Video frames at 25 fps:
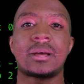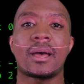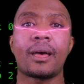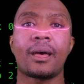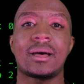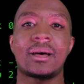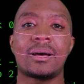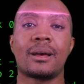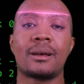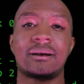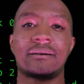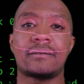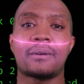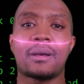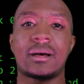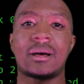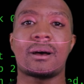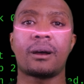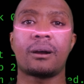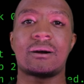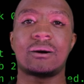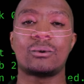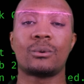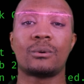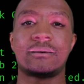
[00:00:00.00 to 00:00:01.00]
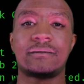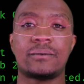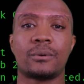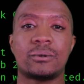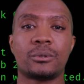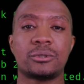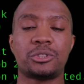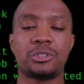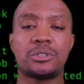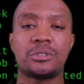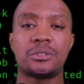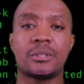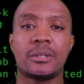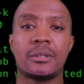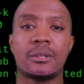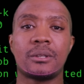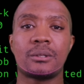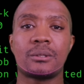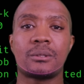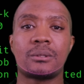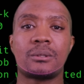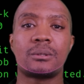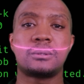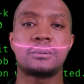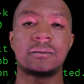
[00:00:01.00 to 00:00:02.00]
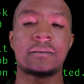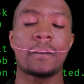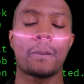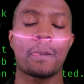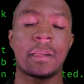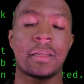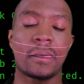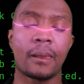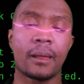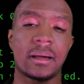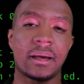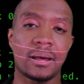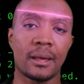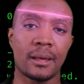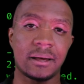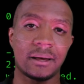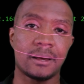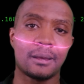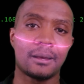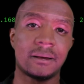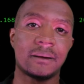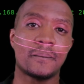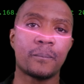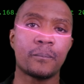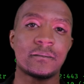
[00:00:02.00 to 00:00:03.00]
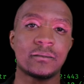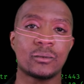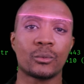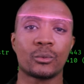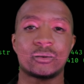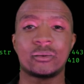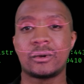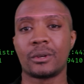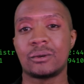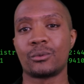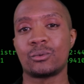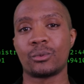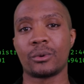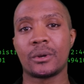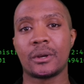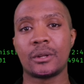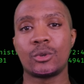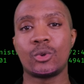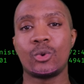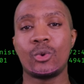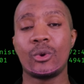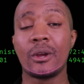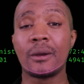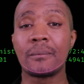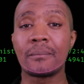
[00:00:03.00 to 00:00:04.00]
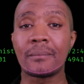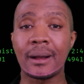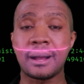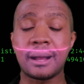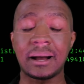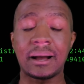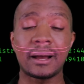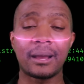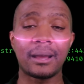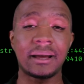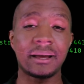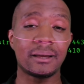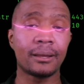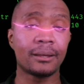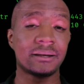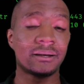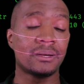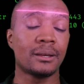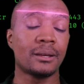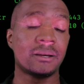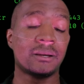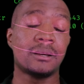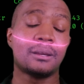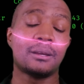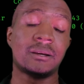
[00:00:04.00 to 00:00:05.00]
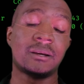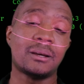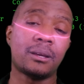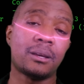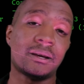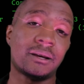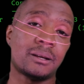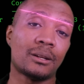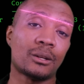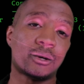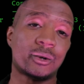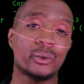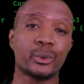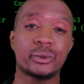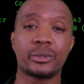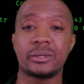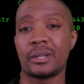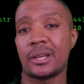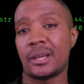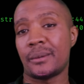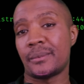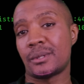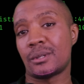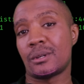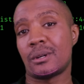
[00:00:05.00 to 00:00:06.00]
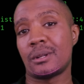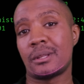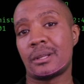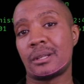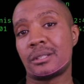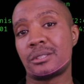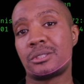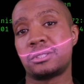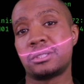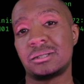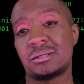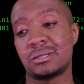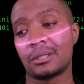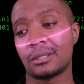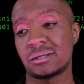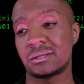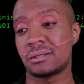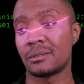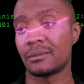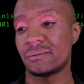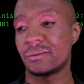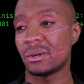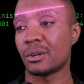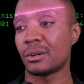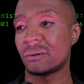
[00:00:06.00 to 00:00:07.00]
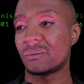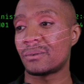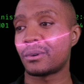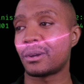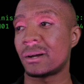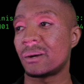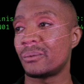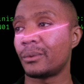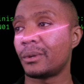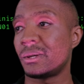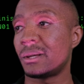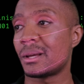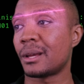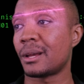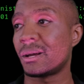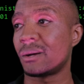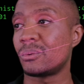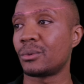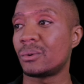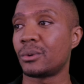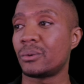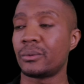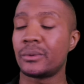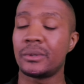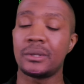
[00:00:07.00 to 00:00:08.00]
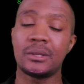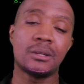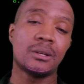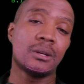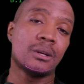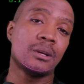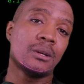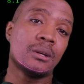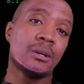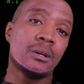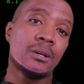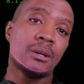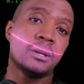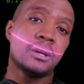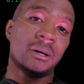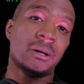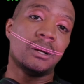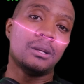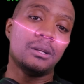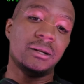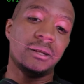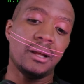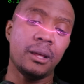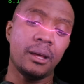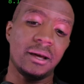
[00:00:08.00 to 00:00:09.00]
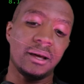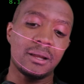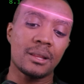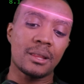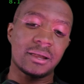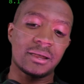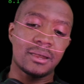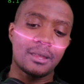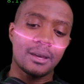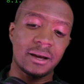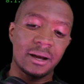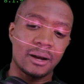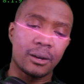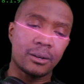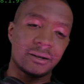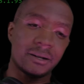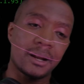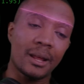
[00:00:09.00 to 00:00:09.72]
have our reverse shield and we who run I and host name and all that shit just to verify we got we need there